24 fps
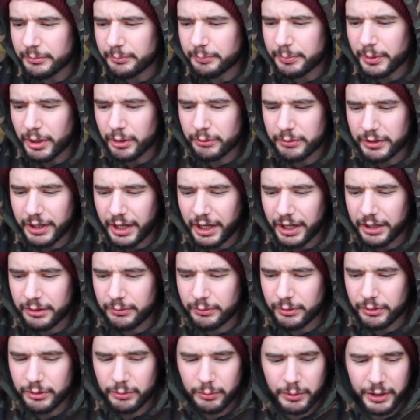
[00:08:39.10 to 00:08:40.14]
blown it out.
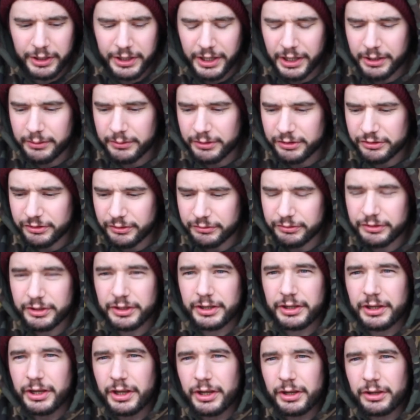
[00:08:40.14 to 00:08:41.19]
On the way out it's
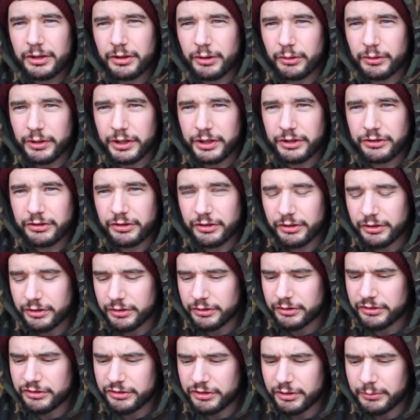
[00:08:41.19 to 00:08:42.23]
obviously gone
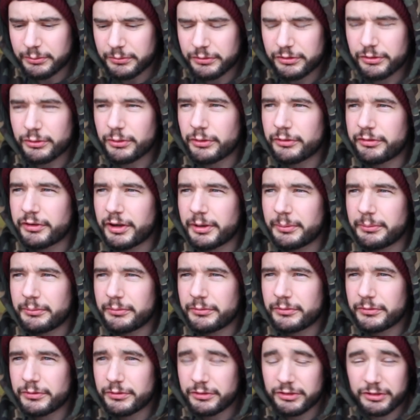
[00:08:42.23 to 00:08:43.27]
into some sort
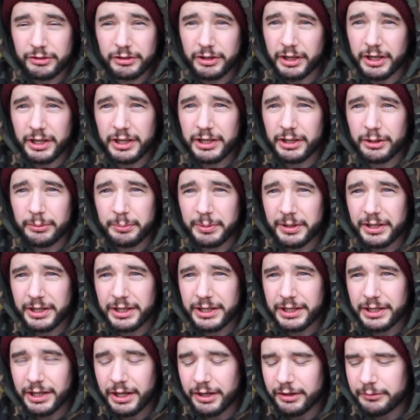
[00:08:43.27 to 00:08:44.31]
of like a little
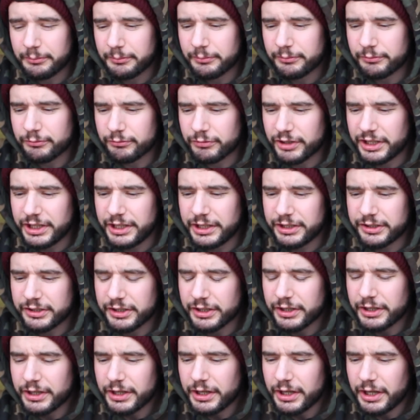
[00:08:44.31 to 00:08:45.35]
bit of reed,
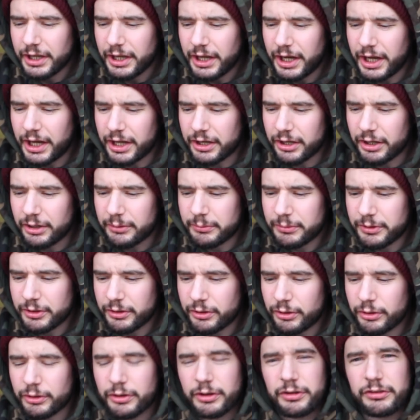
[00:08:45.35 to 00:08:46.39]
and the
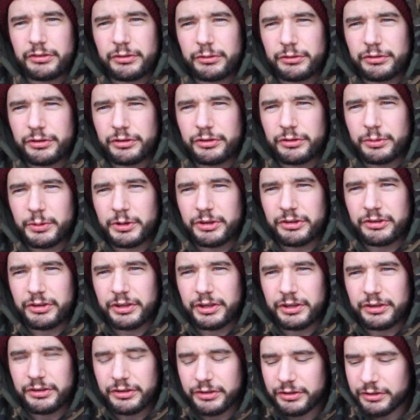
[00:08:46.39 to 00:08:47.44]
hook is also
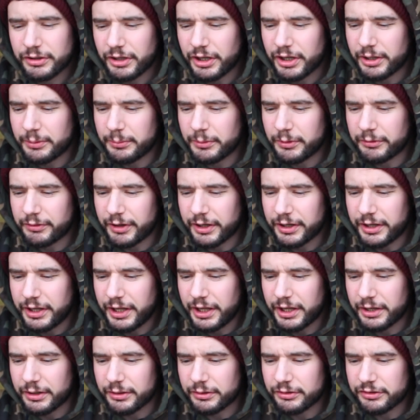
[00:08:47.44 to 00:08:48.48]
twisted around the
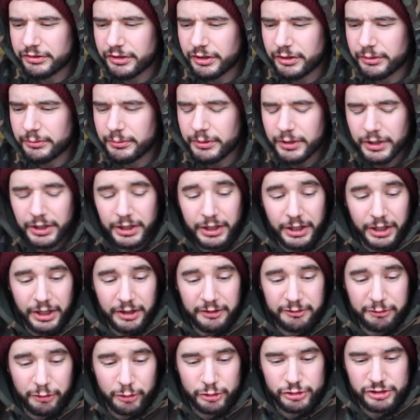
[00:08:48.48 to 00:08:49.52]
hair. So
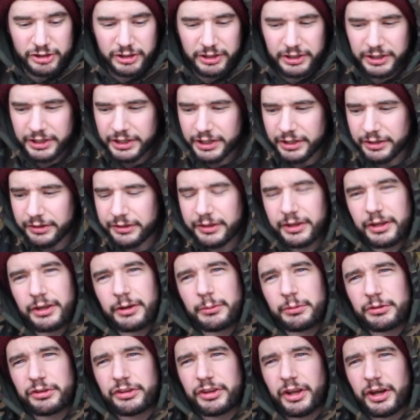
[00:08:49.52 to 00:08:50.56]
fortunately I think I
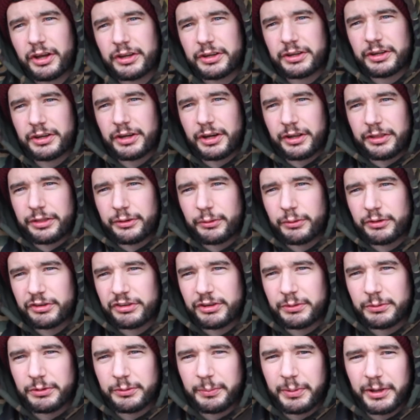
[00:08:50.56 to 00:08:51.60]
was done. I thought it
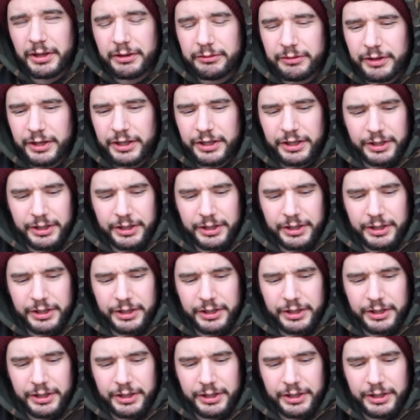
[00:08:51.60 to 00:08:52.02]
seemed a bit of